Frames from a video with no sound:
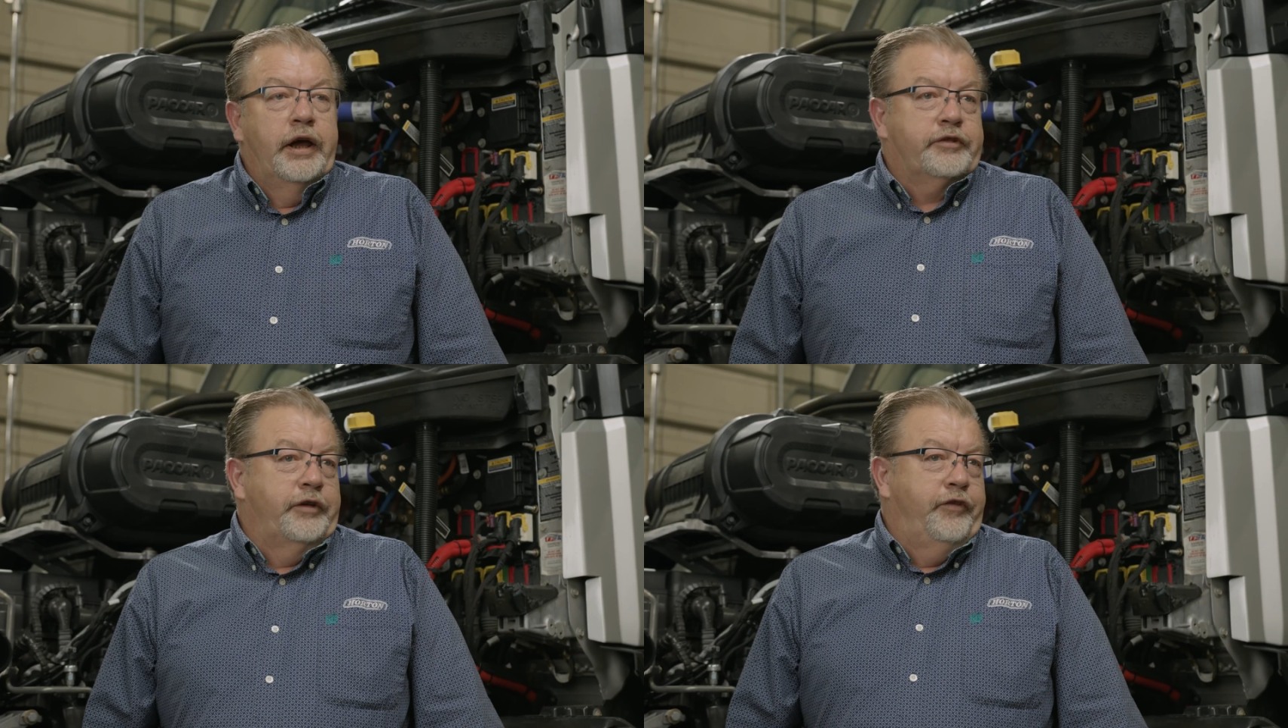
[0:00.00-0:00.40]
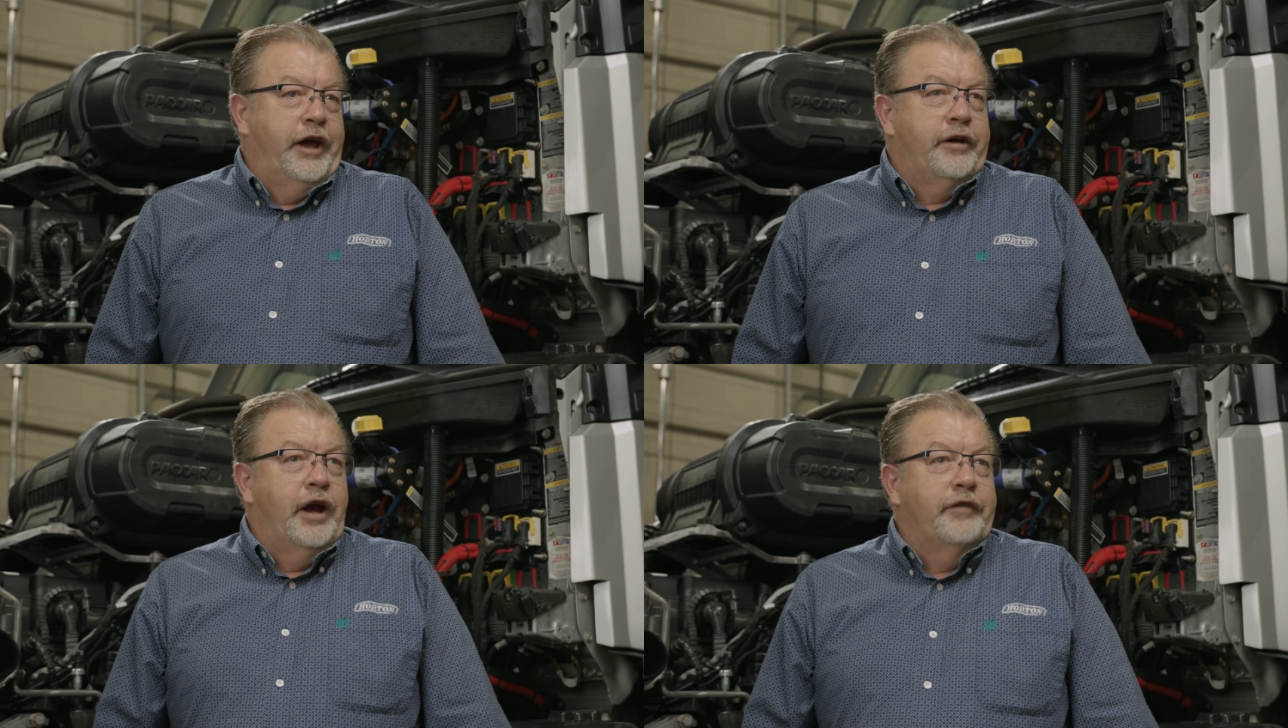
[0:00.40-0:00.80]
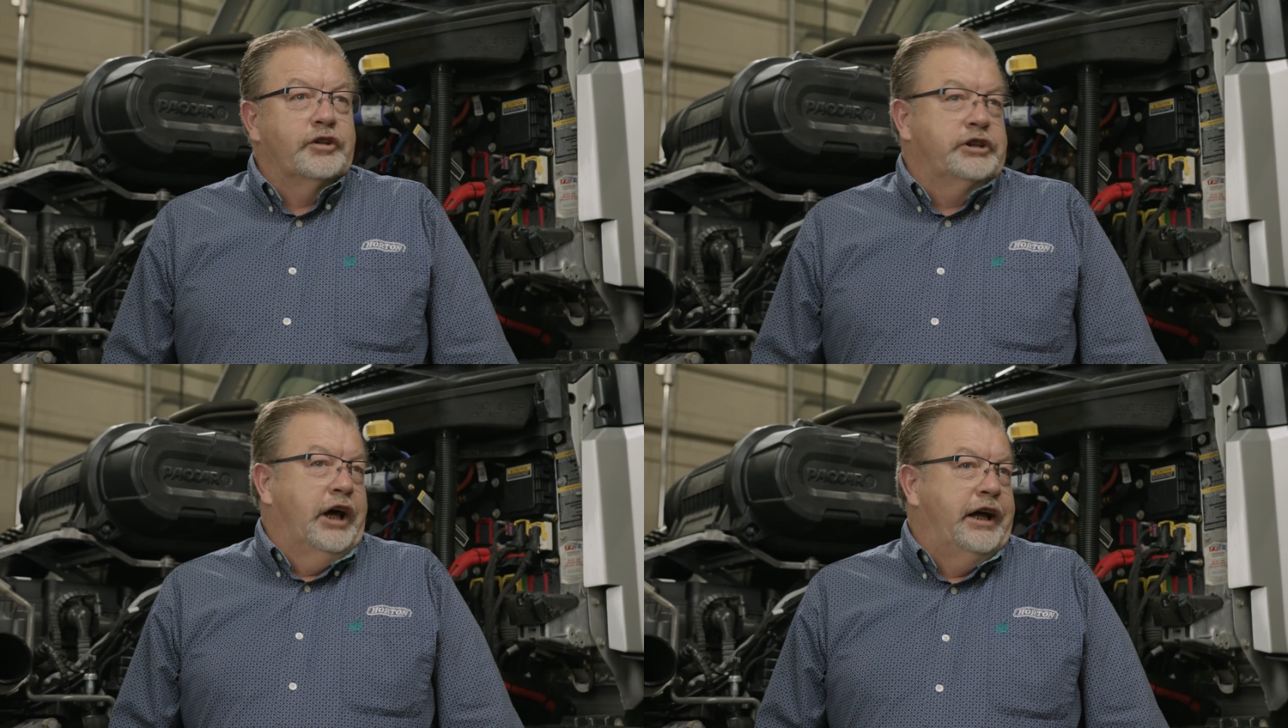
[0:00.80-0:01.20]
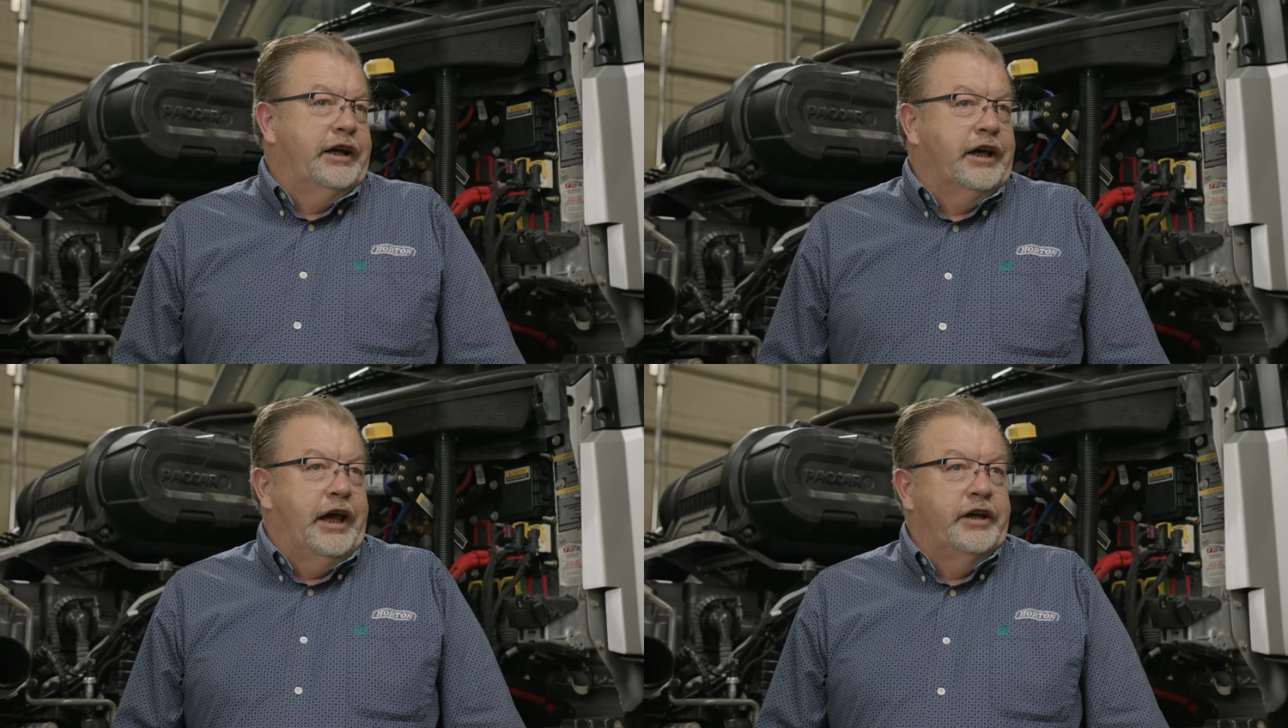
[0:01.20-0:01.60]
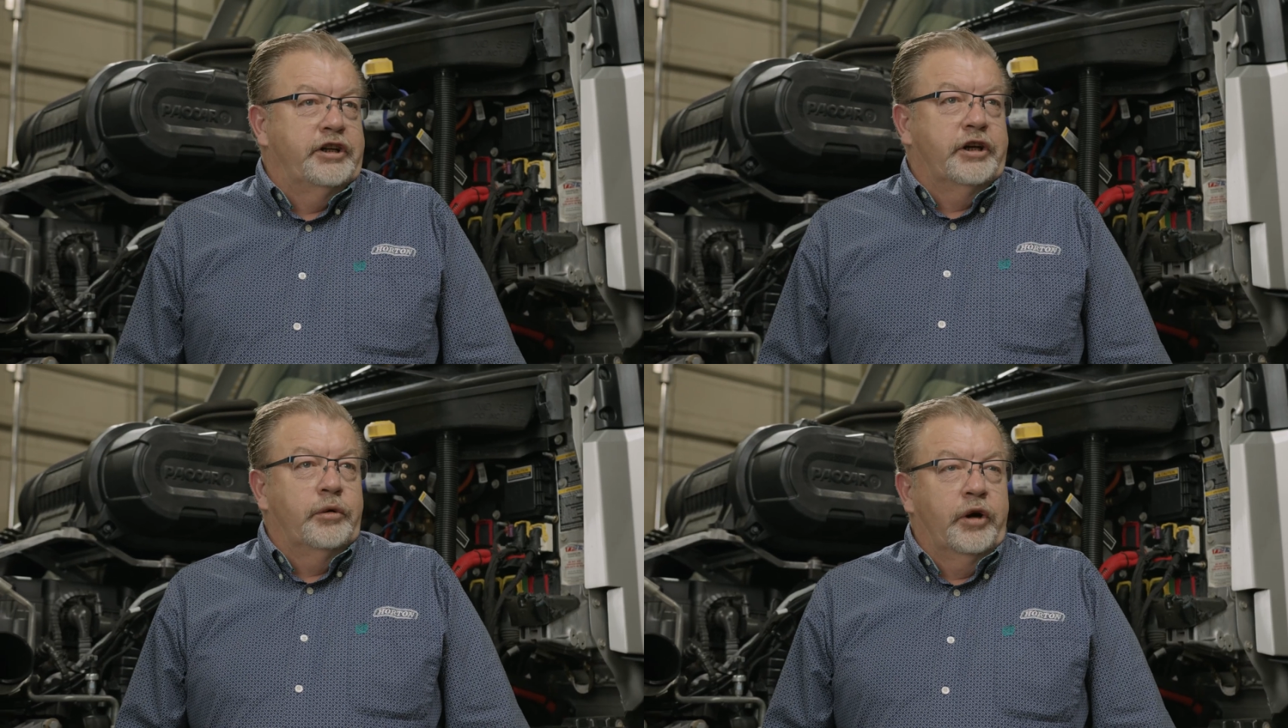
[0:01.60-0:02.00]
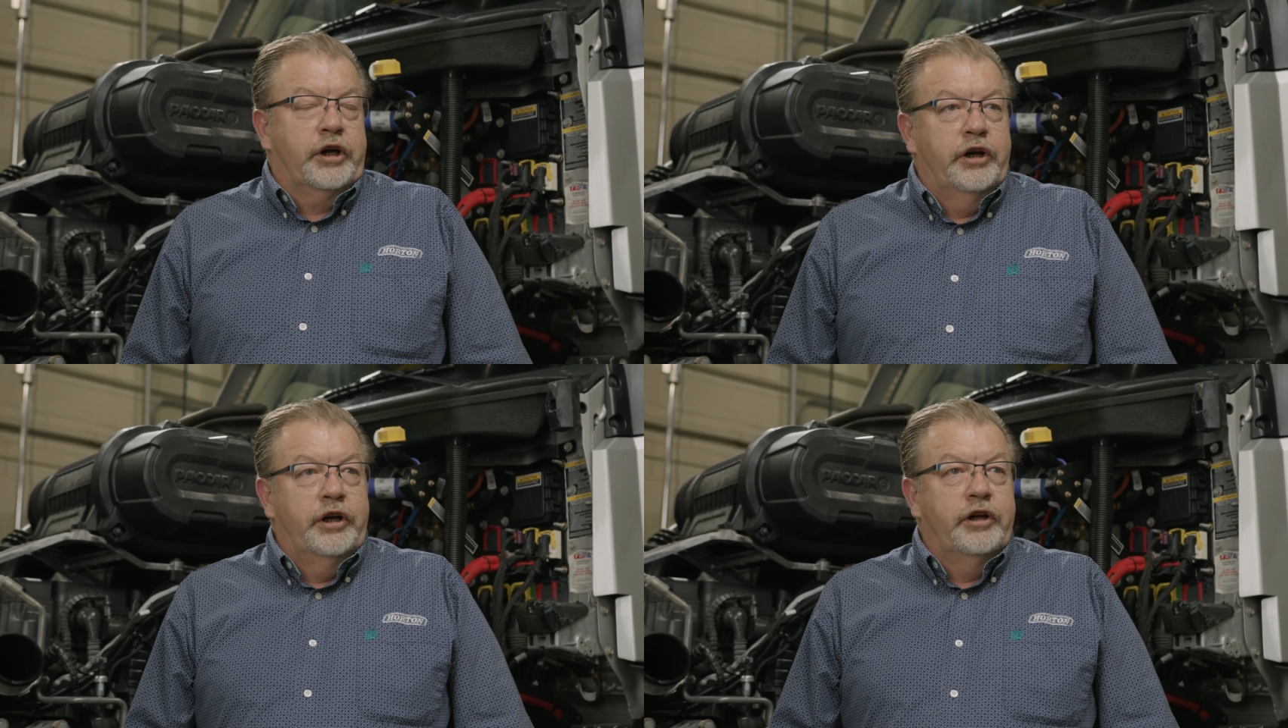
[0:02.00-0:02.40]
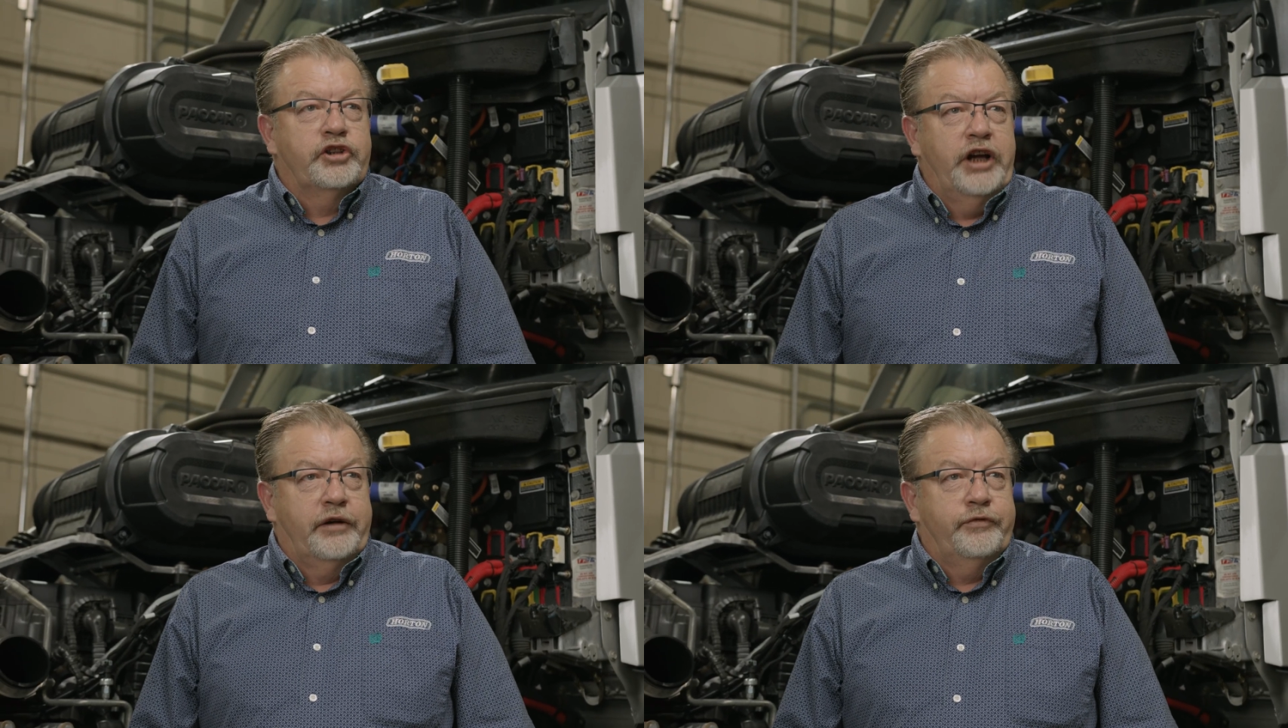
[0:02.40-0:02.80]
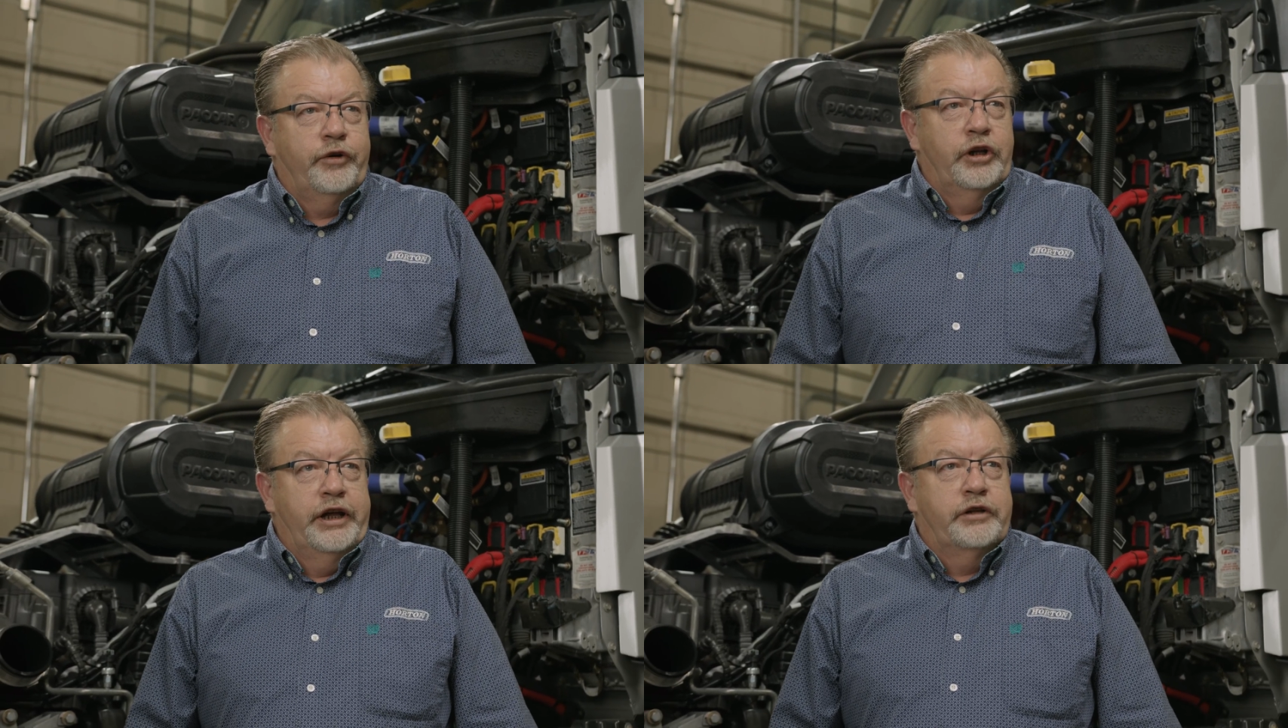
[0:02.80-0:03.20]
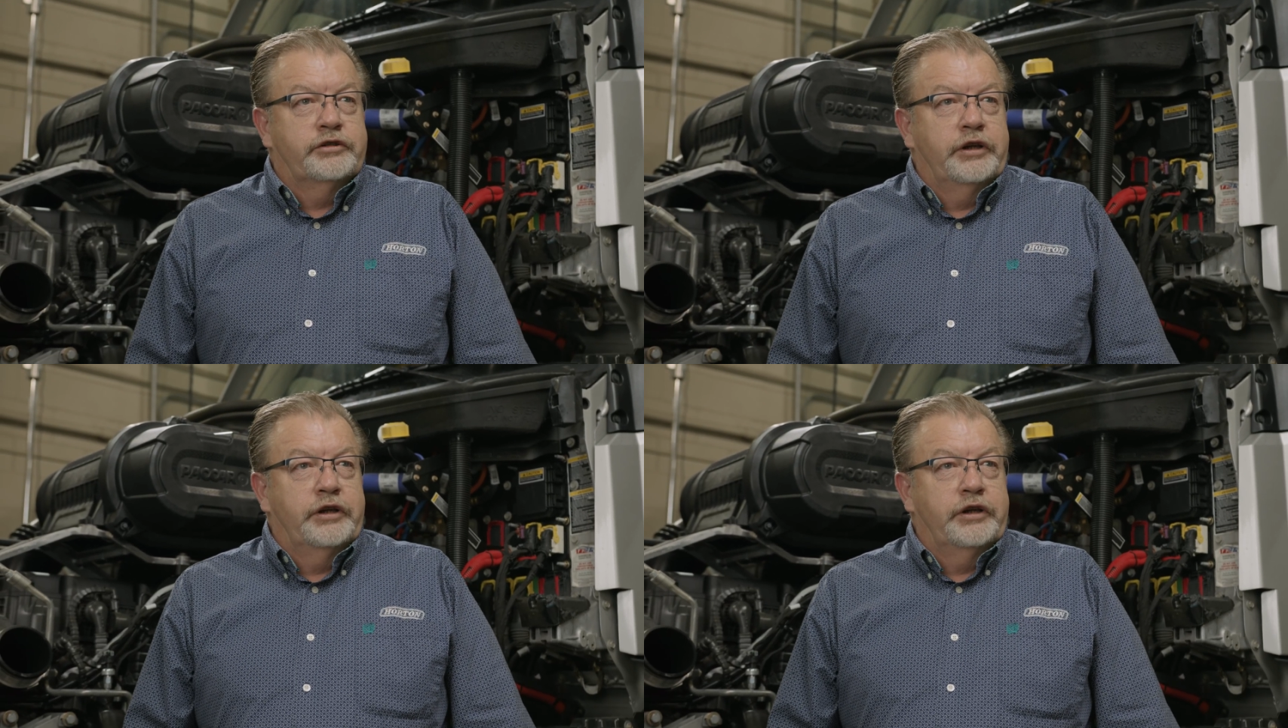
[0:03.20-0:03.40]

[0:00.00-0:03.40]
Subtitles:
If the fan drive is not engaging, we're going to check for leaks